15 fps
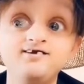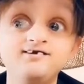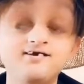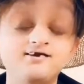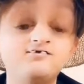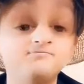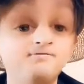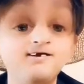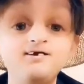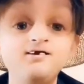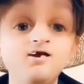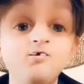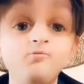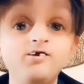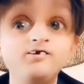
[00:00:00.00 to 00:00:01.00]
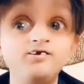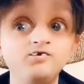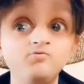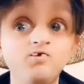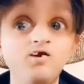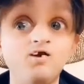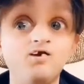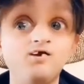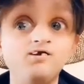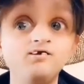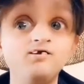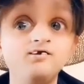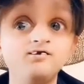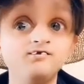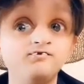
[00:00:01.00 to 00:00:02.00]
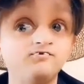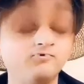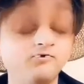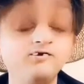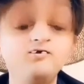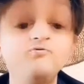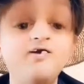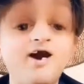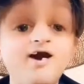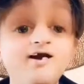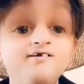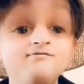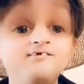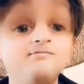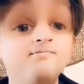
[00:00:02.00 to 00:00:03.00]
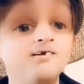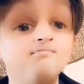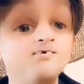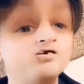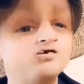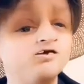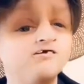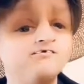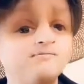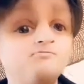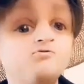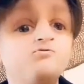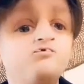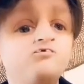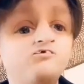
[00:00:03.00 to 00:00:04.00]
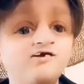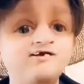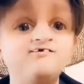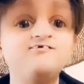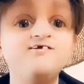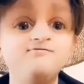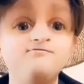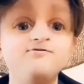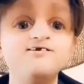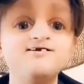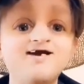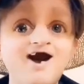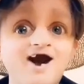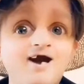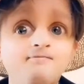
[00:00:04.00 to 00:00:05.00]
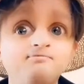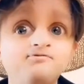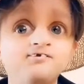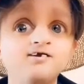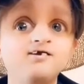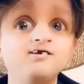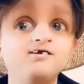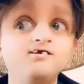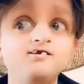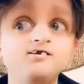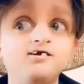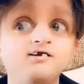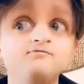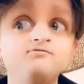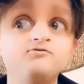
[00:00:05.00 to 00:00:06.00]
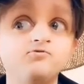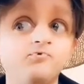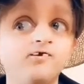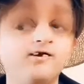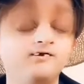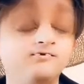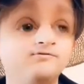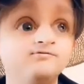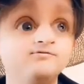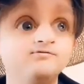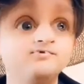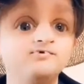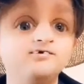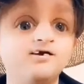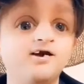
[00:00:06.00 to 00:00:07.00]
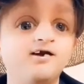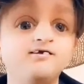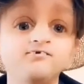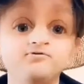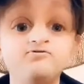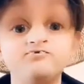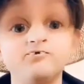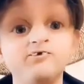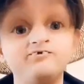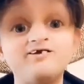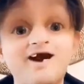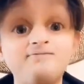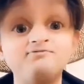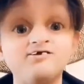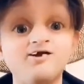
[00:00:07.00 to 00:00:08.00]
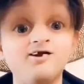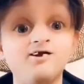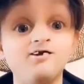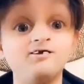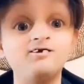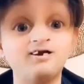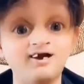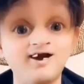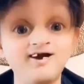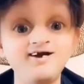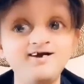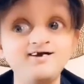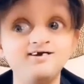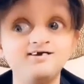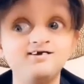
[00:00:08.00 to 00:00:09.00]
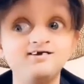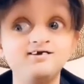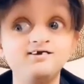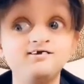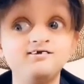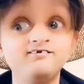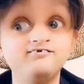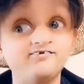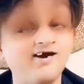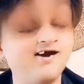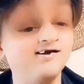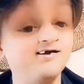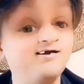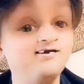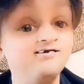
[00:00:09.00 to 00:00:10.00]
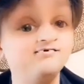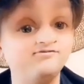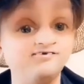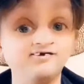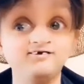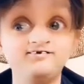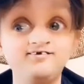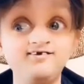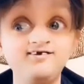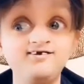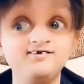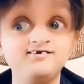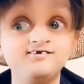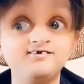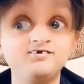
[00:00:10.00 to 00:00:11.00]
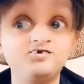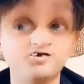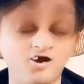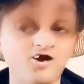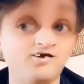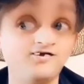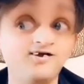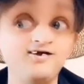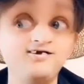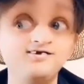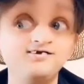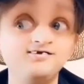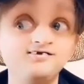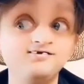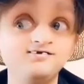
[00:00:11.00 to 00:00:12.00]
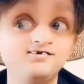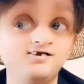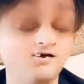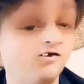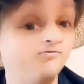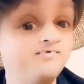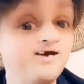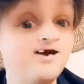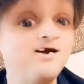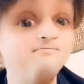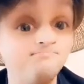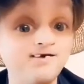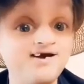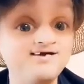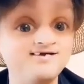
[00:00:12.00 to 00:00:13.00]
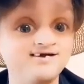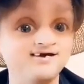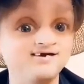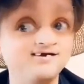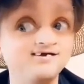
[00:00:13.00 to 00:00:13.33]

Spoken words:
that depending on where you are, the soil you have can be a mixture of up to 6 different types of soil. Those soil types are clay, sandy, silty, chalky, loamy, and peaty.